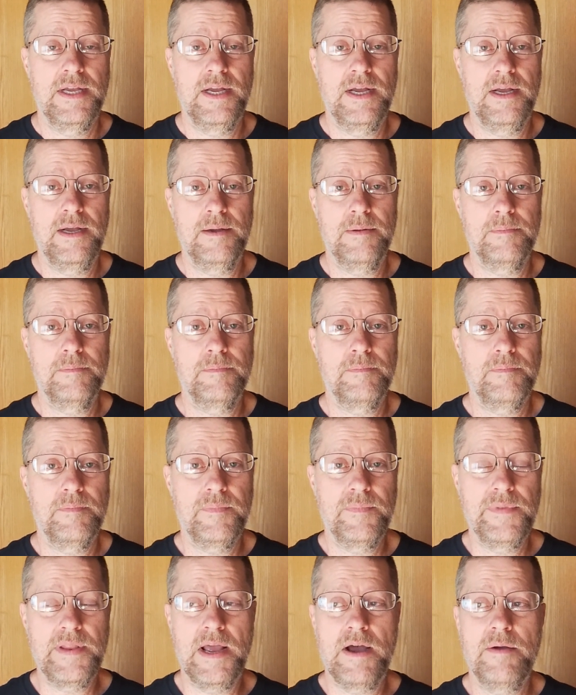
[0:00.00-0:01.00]

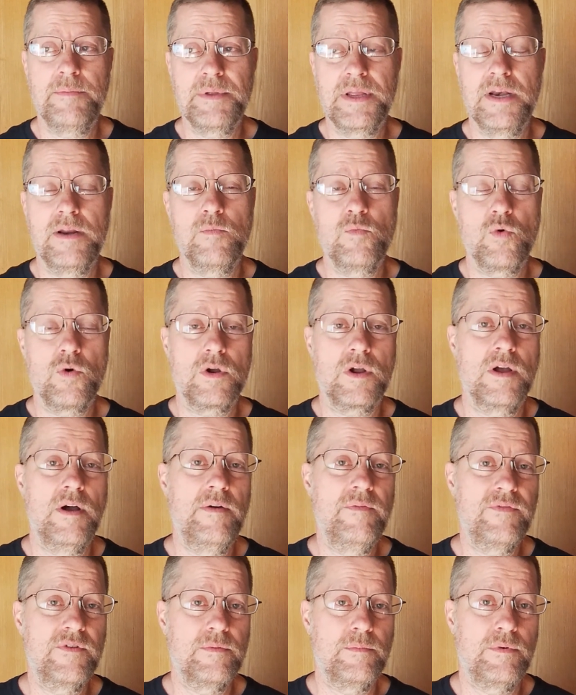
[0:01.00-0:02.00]
Now I'm getting more
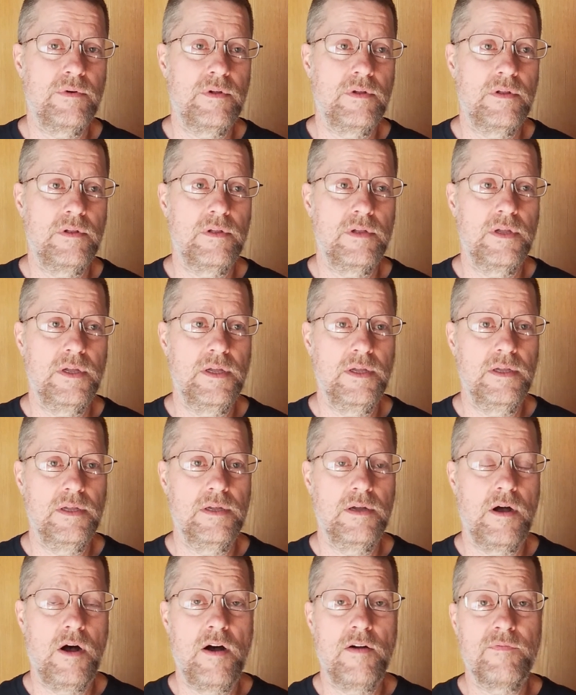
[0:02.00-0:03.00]
comfortable
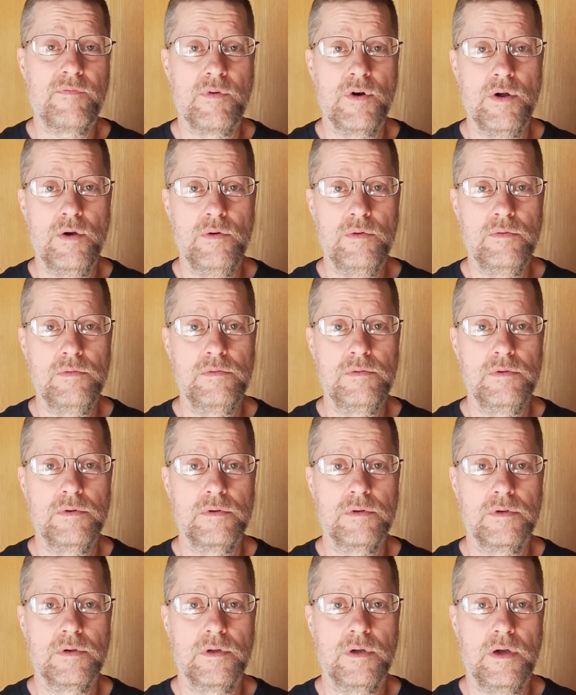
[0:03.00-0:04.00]
off-road
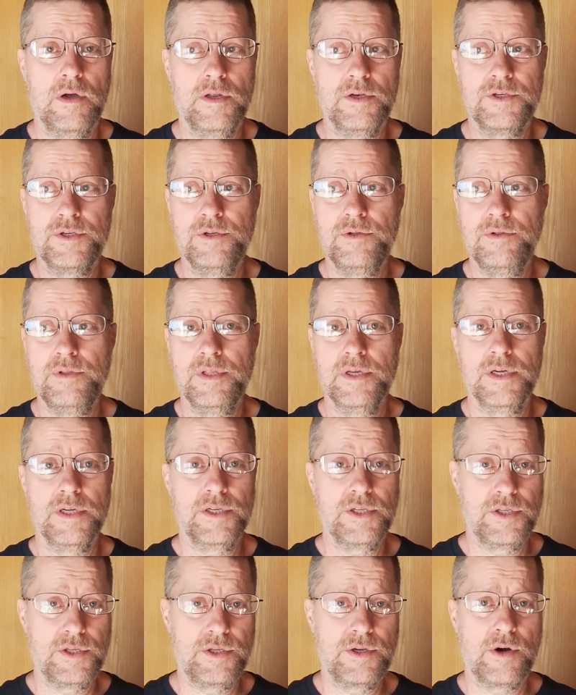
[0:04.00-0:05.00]
onto the
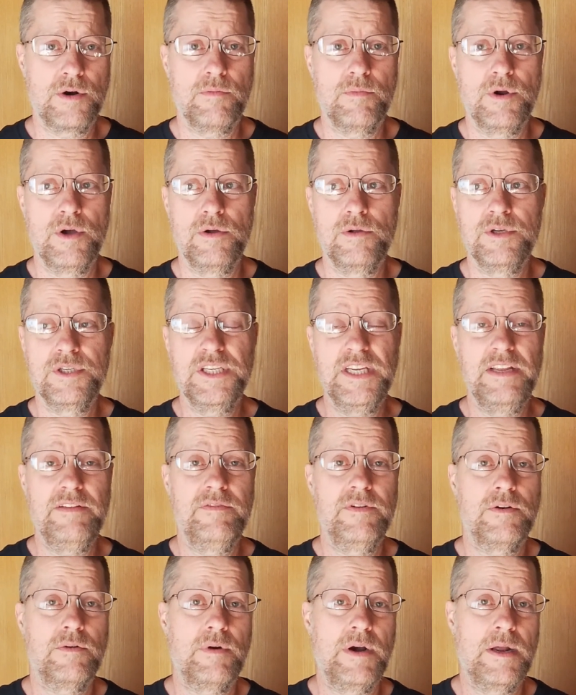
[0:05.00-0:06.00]
dirt roads,
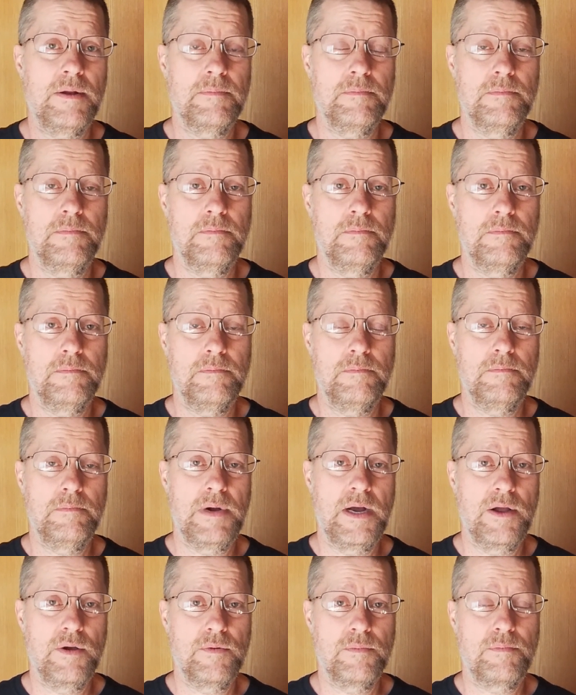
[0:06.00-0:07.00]
even around
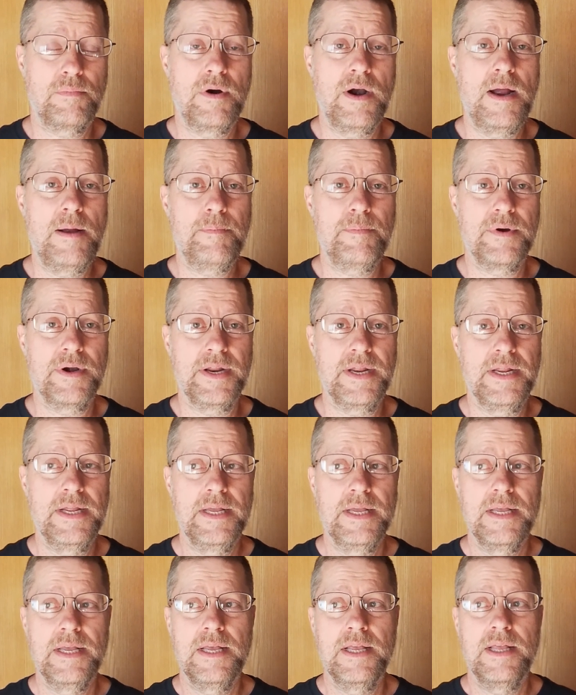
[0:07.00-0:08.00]
my own property.
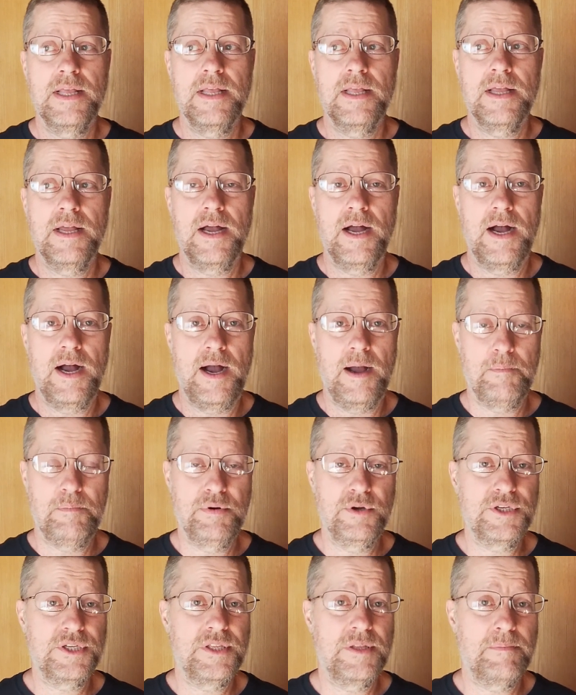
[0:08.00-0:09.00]
I'm
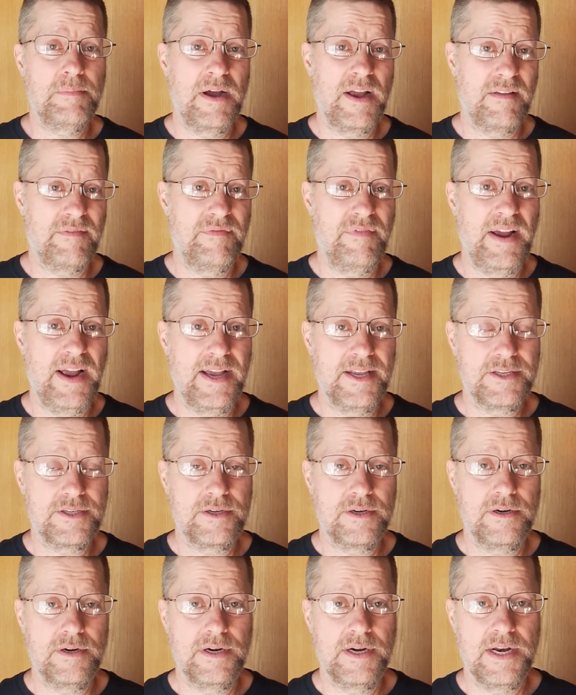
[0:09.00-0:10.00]
pushing the bike
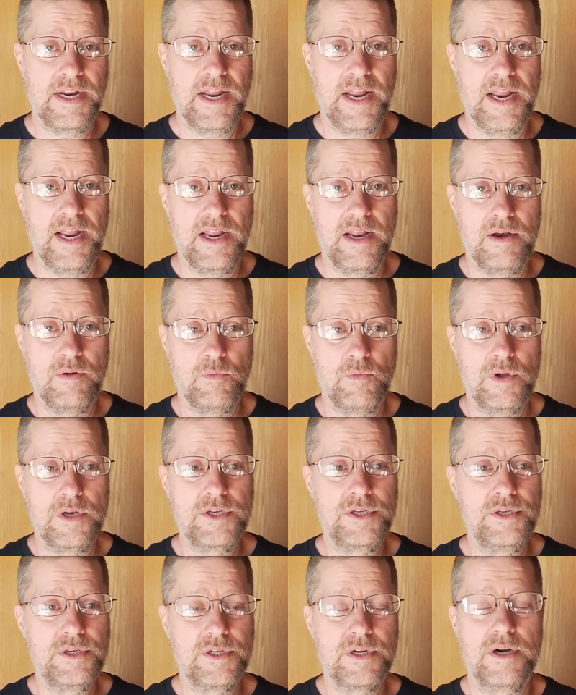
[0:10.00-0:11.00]
faster. And
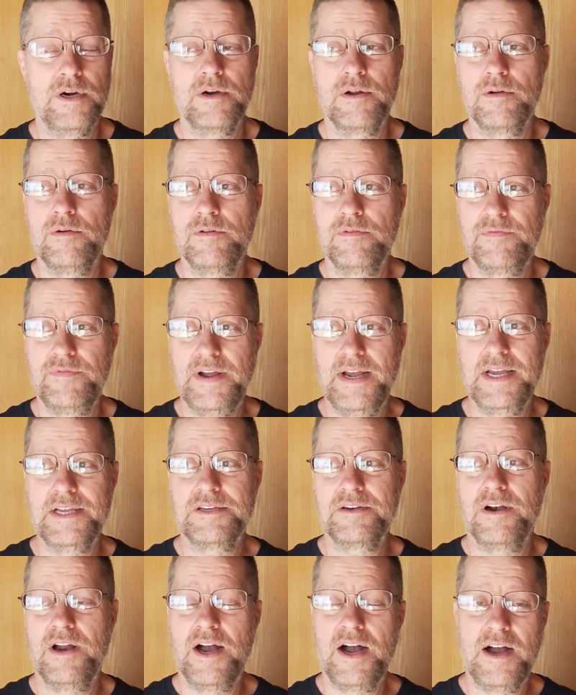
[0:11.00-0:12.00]
once you start going
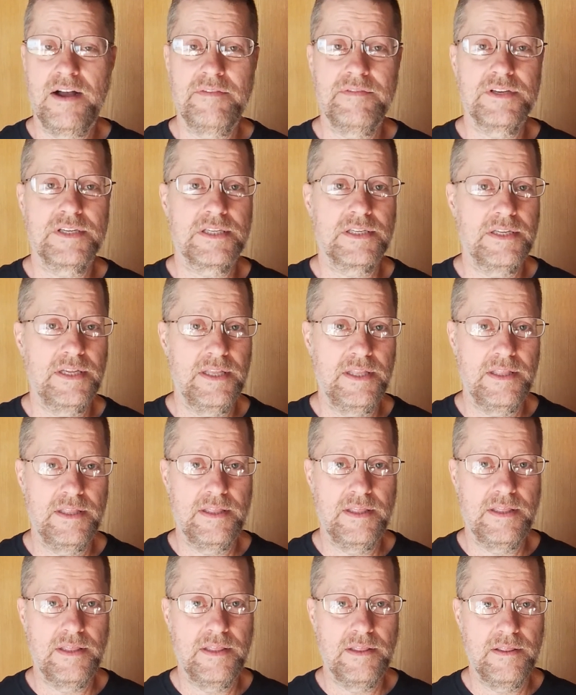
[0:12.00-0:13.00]
faster, obviously
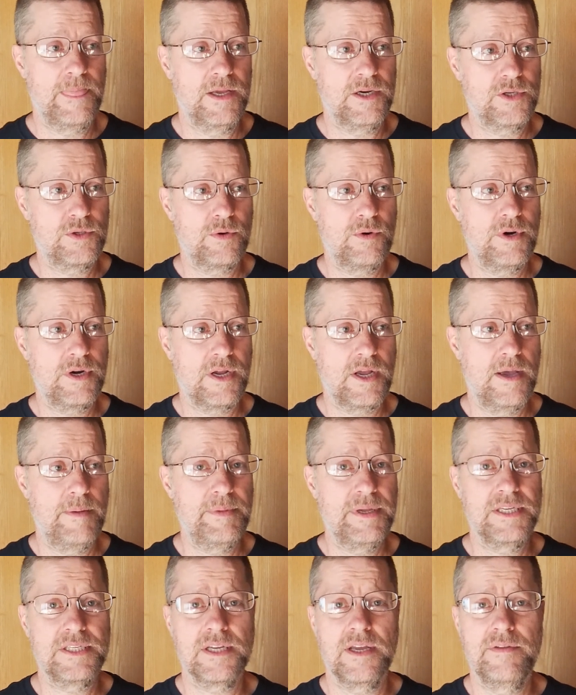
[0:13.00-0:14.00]
the
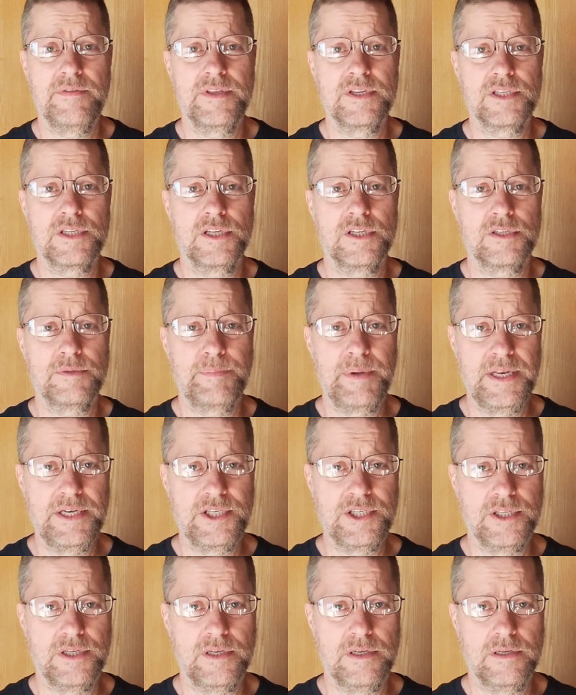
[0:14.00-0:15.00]
shortcomings of the
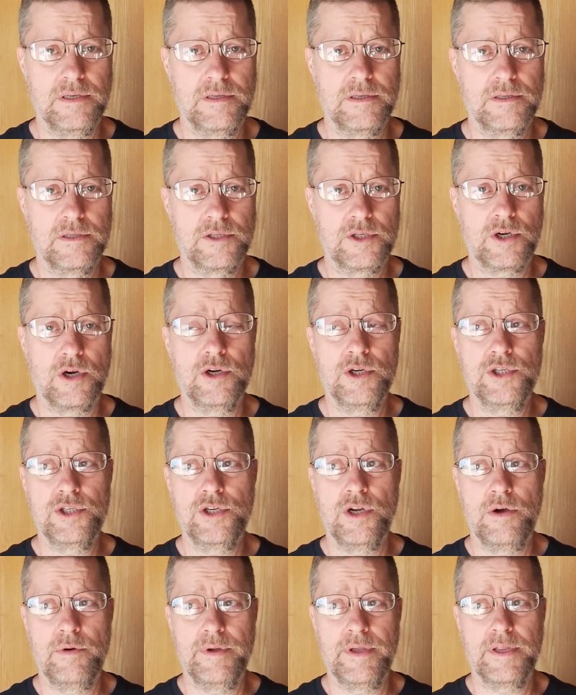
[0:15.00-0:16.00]
suspension start
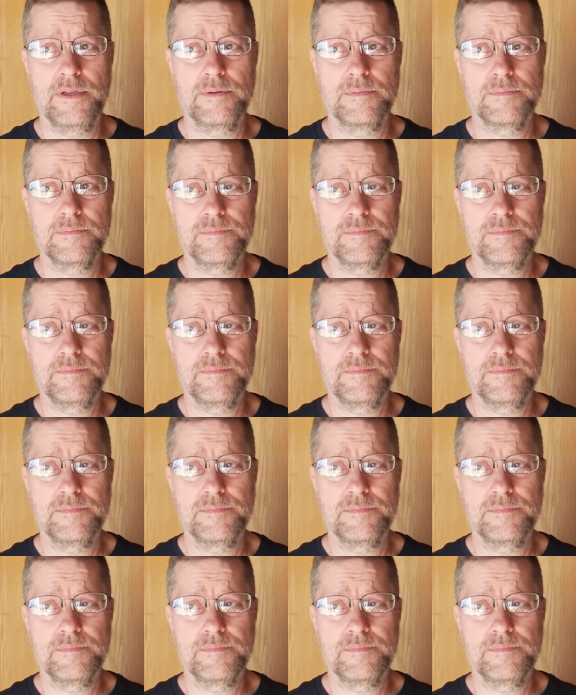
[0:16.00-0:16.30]
showing.